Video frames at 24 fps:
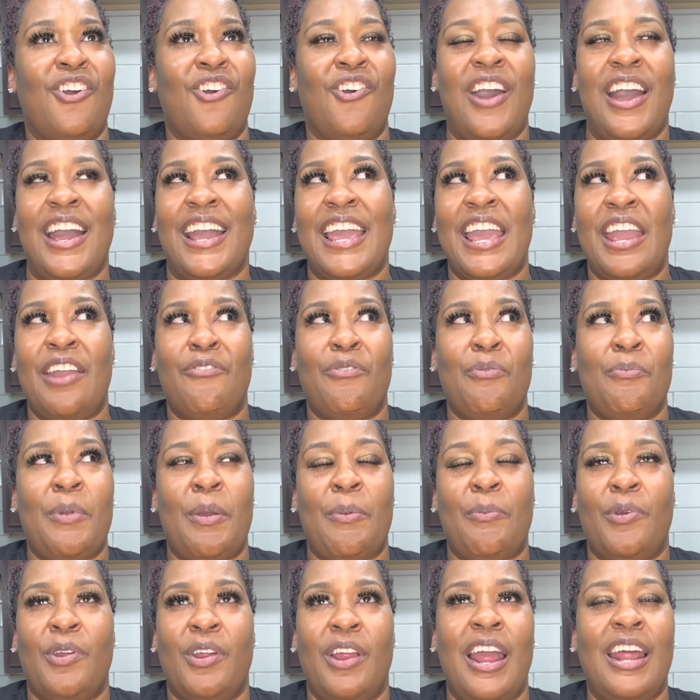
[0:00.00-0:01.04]
I can't
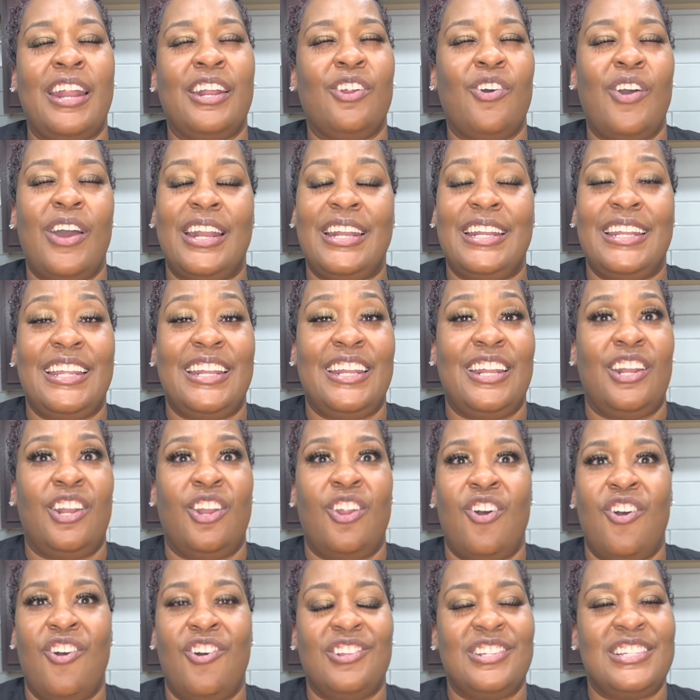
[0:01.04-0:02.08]
remember. I know I did it a
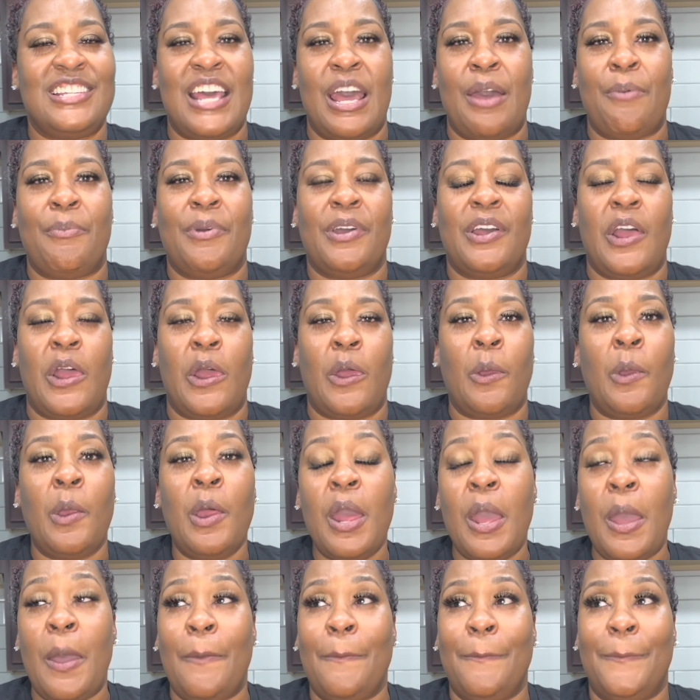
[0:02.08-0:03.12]
long time ago.
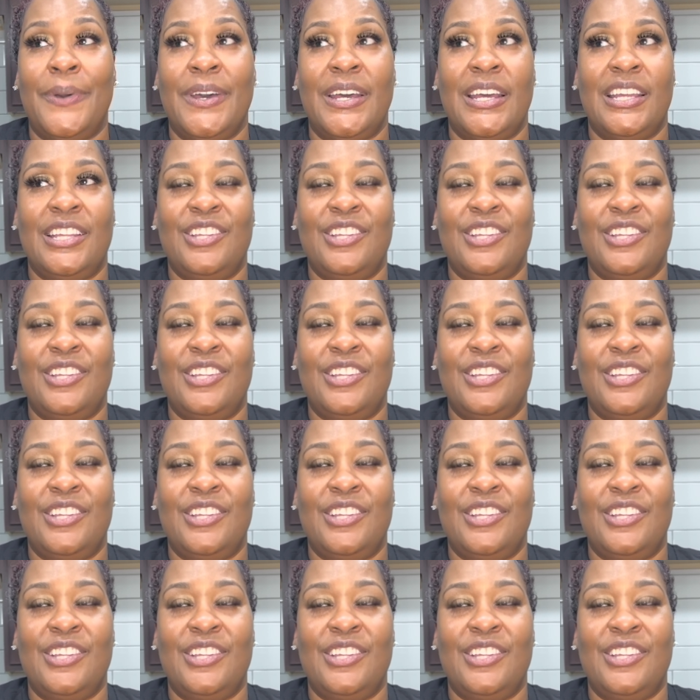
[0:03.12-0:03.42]
But,